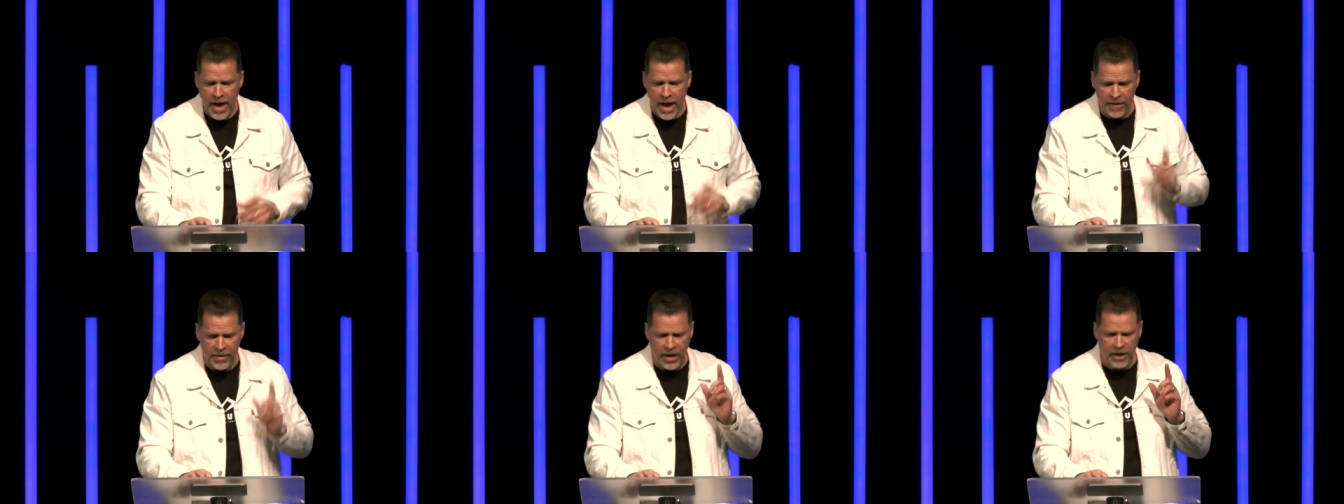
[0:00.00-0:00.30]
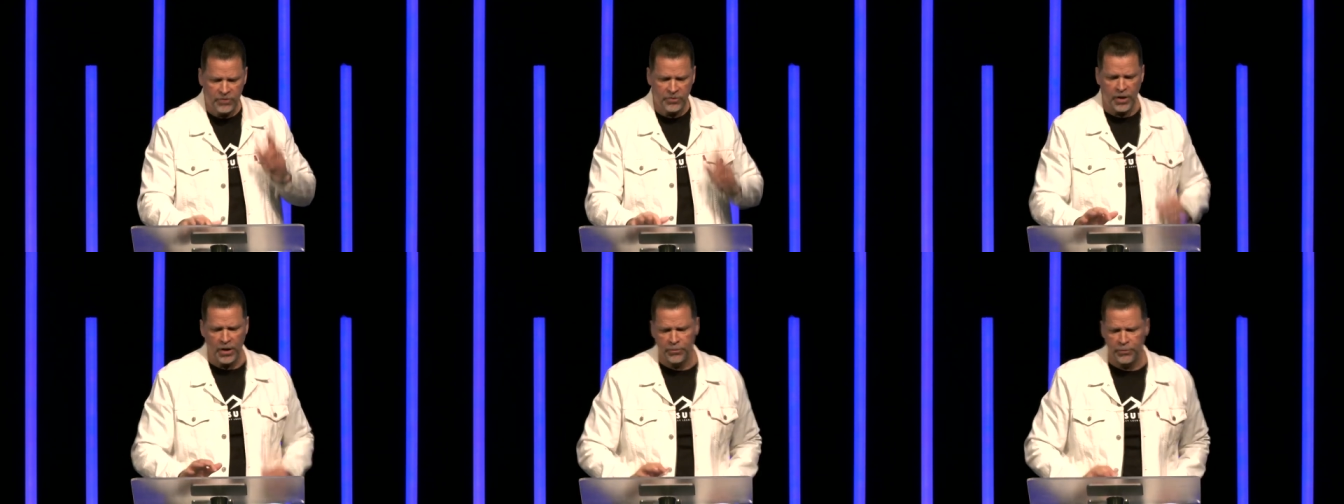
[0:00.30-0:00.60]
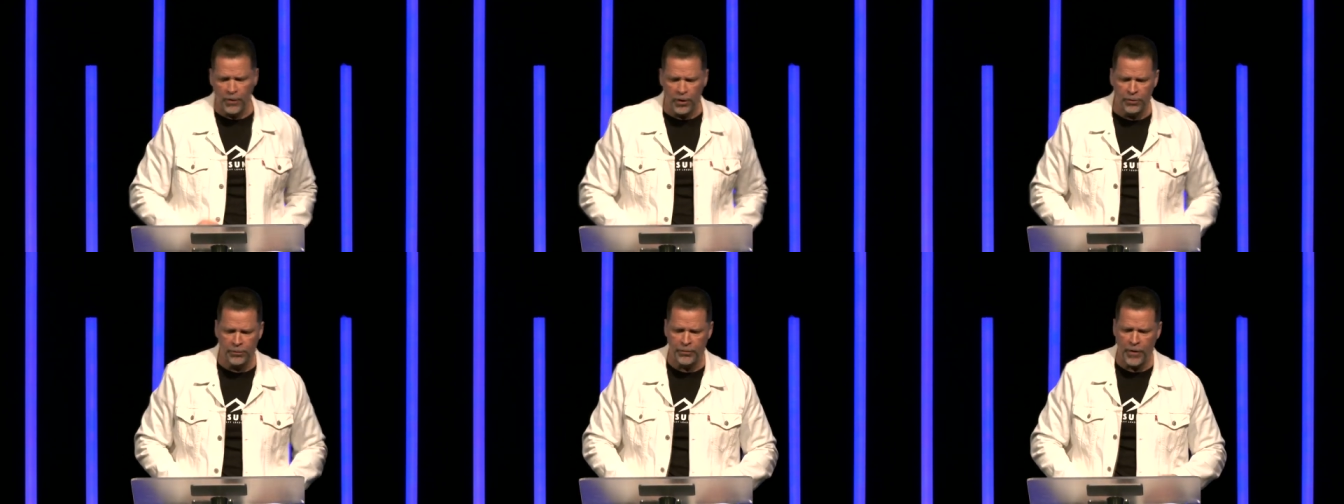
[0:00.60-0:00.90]
And then he
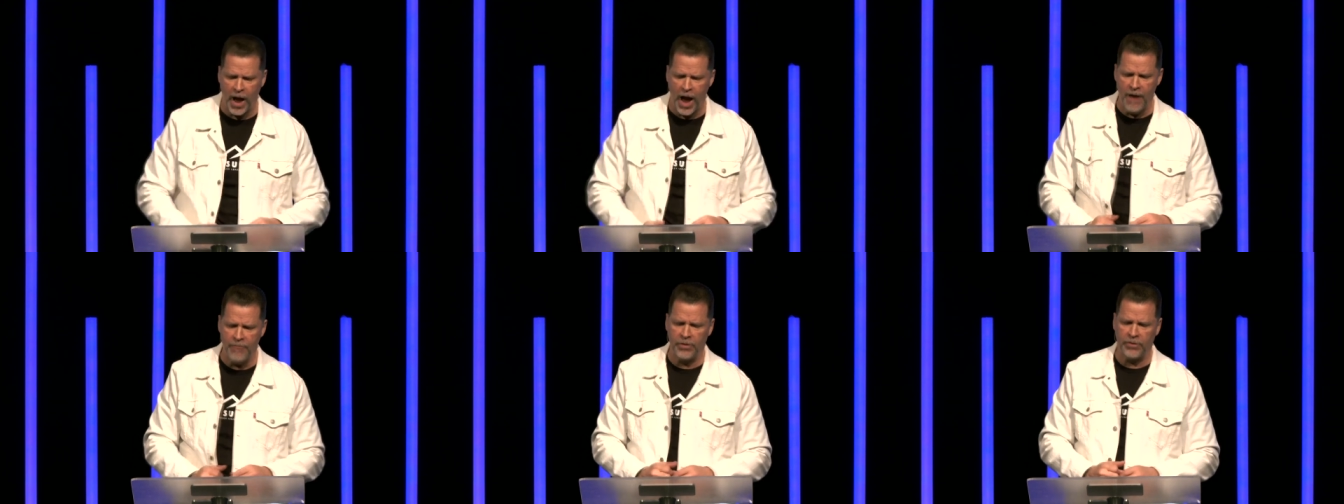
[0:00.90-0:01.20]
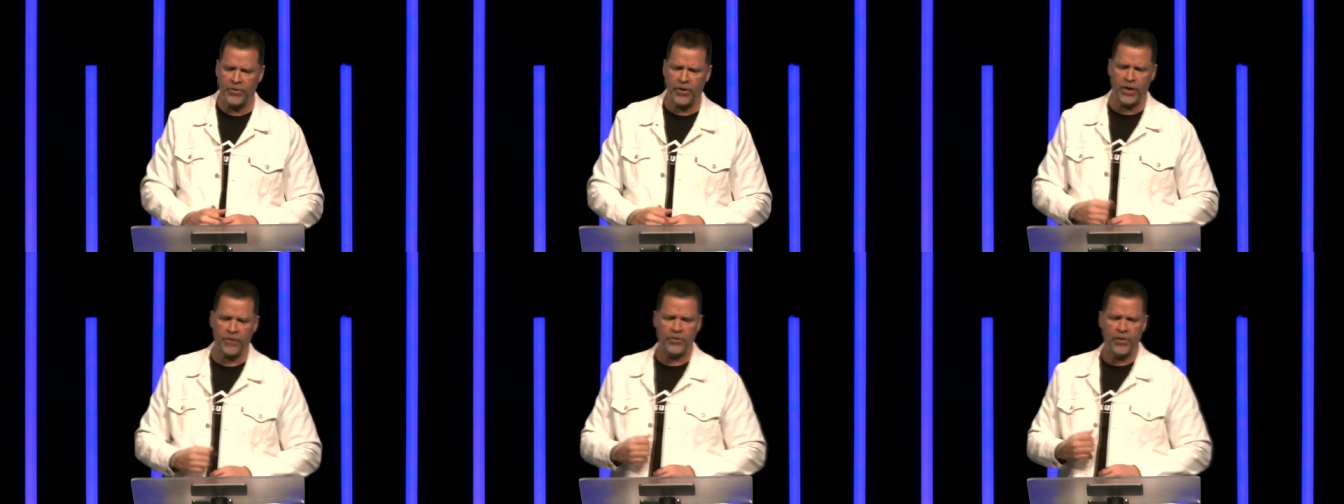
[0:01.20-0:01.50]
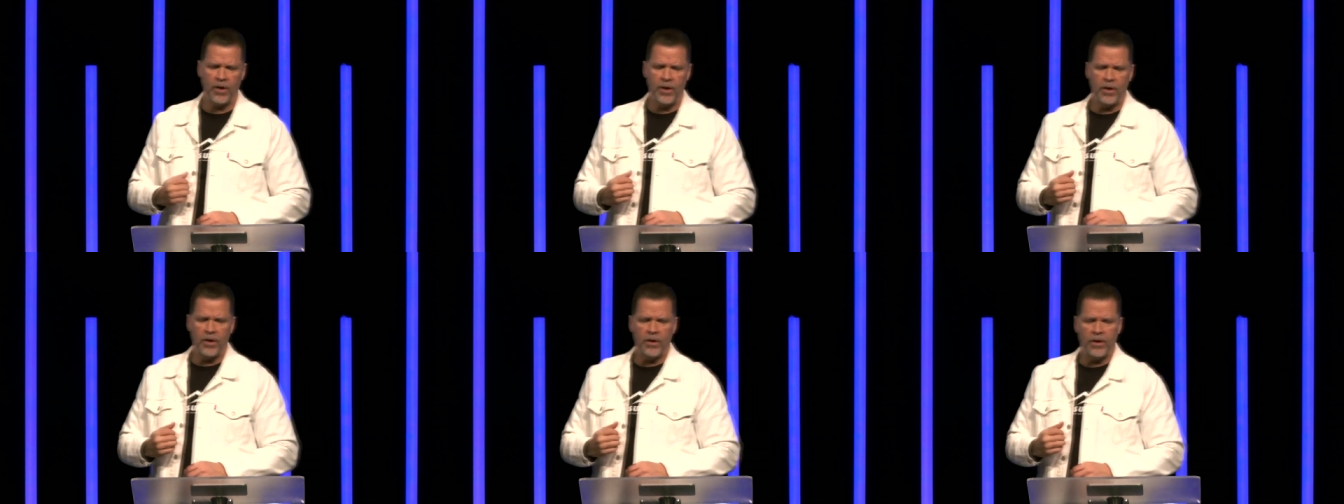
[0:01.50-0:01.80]
says, verse 5, he
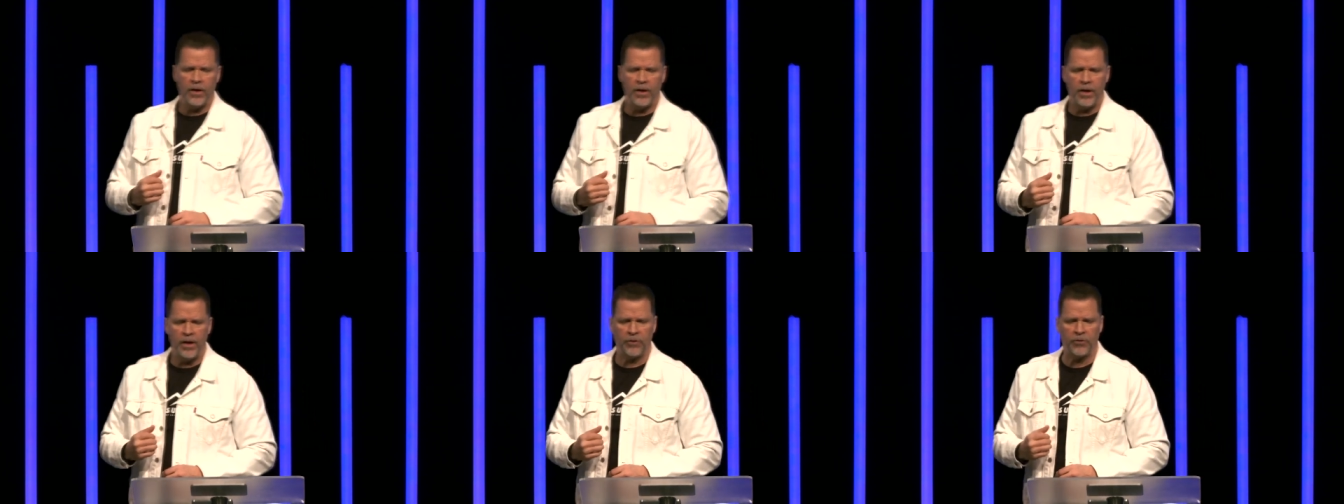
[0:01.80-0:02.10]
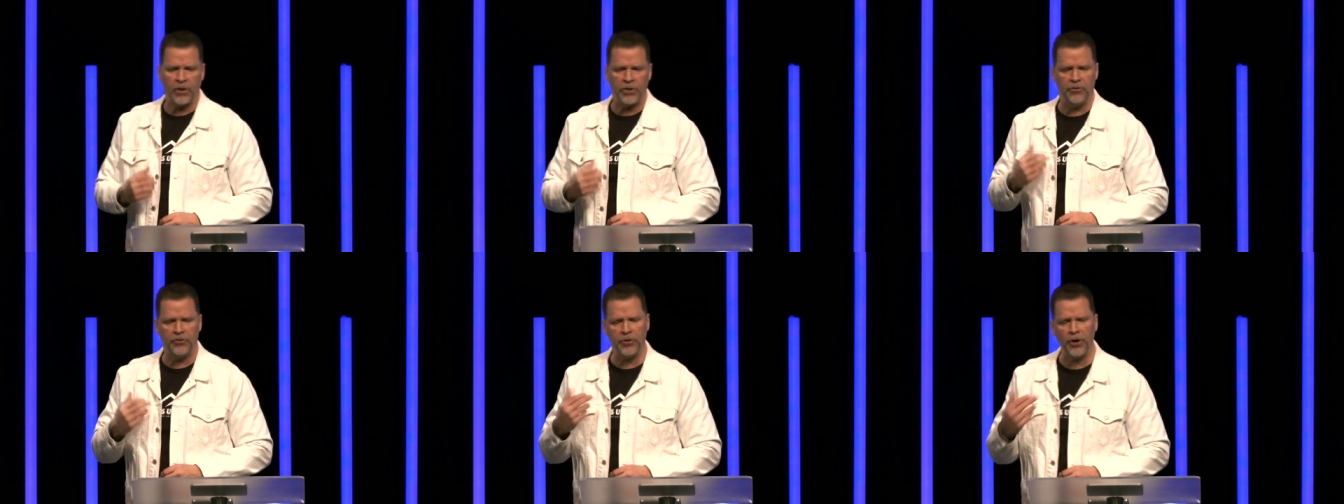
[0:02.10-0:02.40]
says, he says,